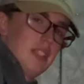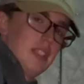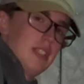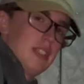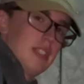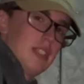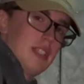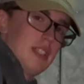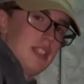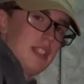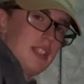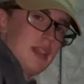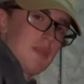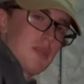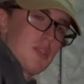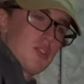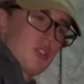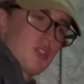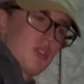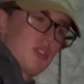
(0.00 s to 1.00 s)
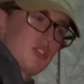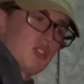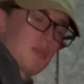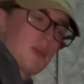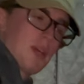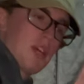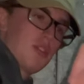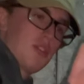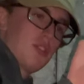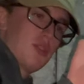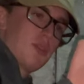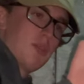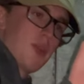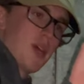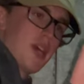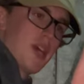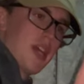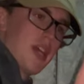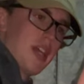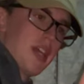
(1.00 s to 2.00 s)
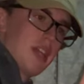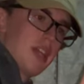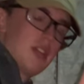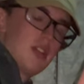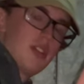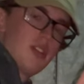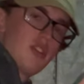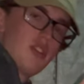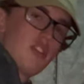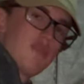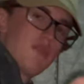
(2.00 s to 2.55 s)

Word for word: Today's episode is sponsored by Chef